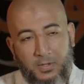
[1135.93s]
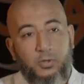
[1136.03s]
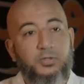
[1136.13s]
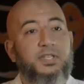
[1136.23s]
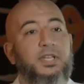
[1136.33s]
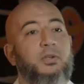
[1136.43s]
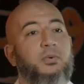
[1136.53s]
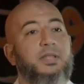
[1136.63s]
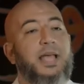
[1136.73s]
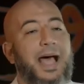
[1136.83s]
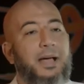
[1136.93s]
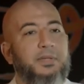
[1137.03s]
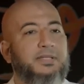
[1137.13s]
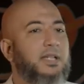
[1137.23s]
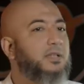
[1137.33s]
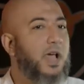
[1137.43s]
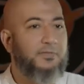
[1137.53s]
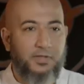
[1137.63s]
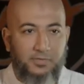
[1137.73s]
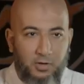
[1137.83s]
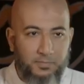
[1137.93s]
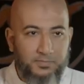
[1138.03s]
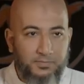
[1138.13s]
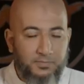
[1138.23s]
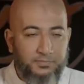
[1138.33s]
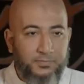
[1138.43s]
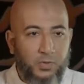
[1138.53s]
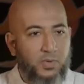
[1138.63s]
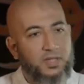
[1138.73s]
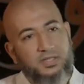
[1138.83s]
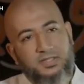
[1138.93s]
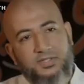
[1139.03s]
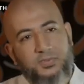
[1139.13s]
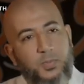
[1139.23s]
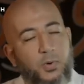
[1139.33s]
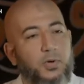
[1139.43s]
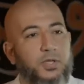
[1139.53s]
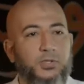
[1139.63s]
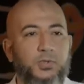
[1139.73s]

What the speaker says: Continue with the habits that you have developed, whether it is sport,